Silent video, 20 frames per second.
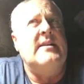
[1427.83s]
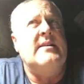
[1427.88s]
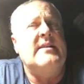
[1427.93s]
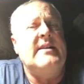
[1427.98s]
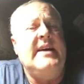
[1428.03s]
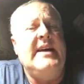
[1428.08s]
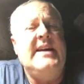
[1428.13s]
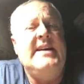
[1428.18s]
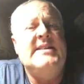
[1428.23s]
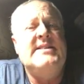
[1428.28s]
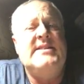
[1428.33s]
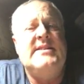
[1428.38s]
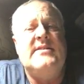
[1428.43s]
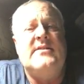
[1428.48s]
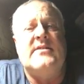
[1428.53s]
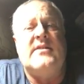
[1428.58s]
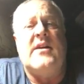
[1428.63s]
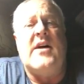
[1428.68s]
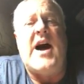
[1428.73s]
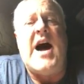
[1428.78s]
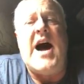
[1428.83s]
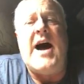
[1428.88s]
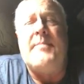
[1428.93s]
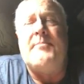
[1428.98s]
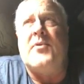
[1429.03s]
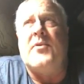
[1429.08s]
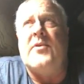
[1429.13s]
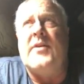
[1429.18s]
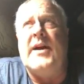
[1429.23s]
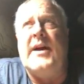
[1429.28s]
easier to
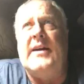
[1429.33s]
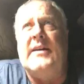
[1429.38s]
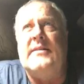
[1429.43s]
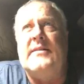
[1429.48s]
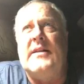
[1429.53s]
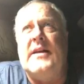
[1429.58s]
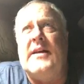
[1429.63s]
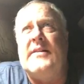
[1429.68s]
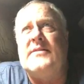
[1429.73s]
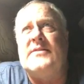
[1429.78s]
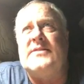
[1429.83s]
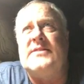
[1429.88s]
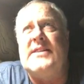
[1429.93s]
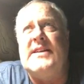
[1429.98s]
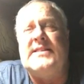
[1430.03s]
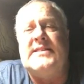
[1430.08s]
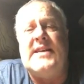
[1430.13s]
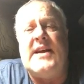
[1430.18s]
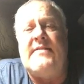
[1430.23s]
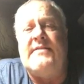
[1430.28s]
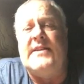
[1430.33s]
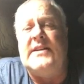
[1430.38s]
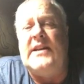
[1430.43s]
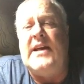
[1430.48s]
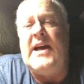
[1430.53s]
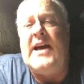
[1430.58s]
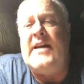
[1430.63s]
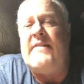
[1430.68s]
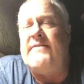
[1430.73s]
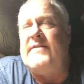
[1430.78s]
operate. Other states
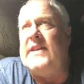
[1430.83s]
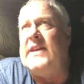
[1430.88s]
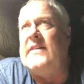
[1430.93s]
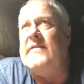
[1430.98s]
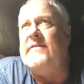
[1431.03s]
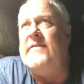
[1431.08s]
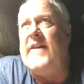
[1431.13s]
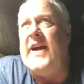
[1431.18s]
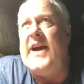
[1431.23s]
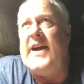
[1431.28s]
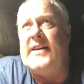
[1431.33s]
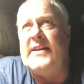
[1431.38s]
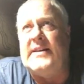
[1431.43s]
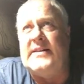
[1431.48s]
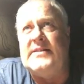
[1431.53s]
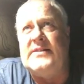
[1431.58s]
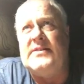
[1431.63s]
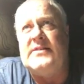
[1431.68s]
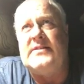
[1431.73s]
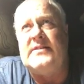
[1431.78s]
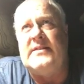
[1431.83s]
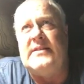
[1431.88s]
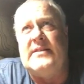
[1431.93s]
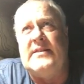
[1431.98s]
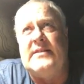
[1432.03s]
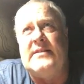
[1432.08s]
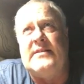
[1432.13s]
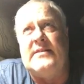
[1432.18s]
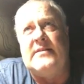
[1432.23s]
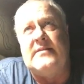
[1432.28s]
have the advantage,
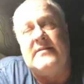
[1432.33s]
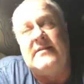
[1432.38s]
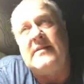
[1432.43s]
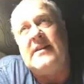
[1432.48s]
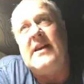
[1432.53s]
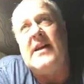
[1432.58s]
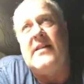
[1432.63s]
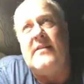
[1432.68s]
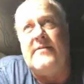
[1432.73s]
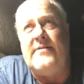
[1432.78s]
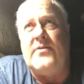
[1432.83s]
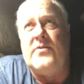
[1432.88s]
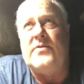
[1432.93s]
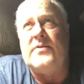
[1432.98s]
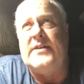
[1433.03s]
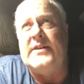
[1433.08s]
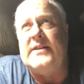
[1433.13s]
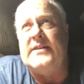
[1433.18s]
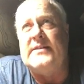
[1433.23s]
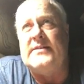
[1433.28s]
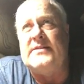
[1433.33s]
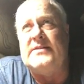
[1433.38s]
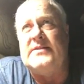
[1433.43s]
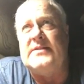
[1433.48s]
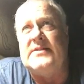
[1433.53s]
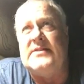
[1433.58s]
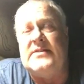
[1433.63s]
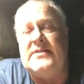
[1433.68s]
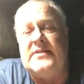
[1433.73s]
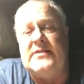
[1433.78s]
and California, it's
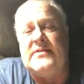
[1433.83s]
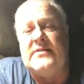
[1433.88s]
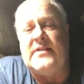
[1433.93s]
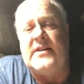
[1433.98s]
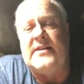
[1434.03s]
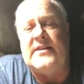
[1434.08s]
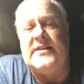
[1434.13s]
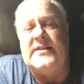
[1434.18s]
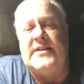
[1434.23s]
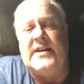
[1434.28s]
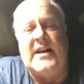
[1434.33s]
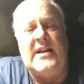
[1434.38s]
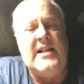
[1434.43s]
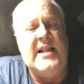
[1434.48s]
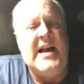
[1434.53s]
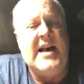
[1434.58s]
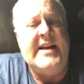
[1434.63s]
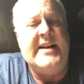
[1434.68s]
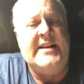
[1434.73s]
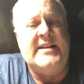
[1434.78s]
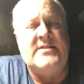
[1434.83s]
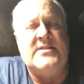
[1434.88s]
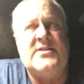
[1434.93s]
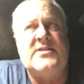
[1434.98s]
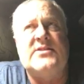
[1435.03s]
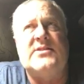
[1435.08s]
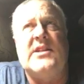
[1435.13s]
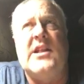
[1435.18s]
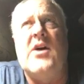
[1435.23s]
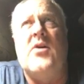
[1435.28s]
just you're on a declining
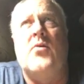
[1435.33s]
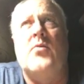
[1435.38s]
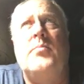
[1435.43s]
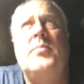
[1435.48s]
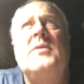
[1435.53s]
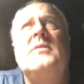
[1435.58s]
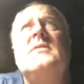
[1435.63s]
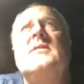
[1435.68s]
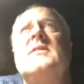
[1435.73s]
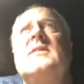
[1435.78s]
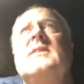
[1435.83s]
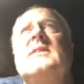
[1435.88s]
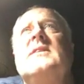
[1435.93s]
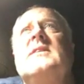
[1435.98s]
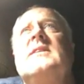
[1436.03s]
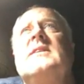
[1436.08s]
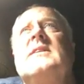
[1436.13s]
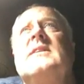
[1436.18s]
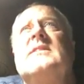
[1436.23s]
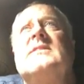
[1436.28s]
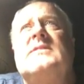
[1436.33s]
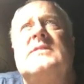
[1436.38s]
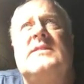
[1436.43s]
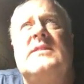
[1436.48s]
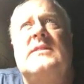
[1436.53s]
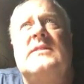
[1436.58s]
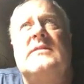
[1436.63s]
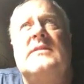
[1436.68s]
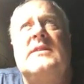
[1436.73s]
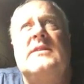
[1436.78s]
slope.
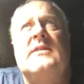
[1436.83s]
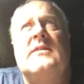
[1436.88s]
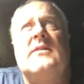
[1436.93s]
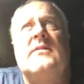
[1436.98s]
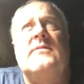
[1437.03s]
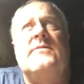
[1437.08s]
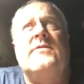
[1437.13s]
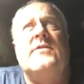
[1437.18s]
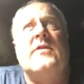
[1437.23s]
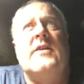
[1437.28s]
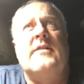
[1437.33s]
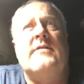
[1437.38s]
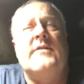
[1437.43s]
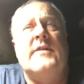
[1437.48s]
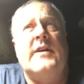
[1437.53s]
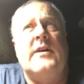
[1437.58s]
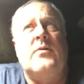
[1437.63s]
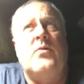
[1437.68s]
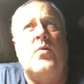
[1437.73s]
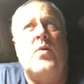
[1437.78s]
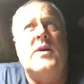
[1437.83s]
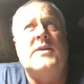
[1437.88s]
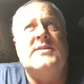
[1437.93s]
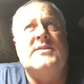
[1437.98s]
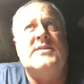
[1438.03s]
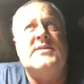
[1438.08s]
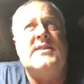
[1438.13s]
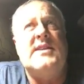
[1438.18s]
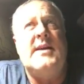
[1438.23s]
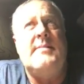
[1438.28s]
You know, for every 1
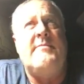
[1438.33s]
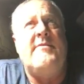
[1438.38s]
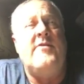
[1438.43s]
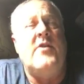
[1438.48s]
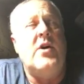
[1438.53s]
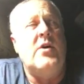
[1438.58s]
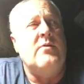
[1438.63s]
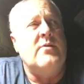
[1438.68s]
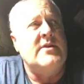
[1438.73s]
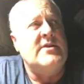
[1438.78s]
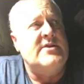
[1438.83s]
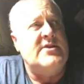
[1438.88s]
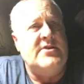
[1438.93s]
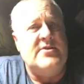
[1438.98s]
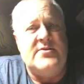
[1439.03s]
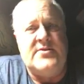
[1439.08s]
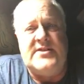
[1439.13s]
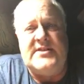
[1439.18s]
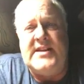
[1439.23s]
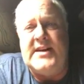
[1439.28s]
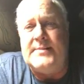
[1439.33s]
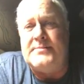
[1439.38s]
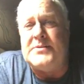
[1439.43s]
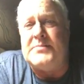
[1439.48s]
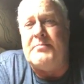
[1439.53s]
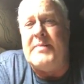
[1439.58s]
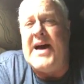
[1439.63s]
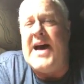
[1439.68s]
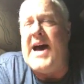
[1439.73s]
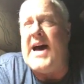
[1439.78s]
step forward, 2 steps
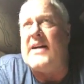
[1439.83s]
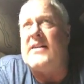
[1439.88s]
back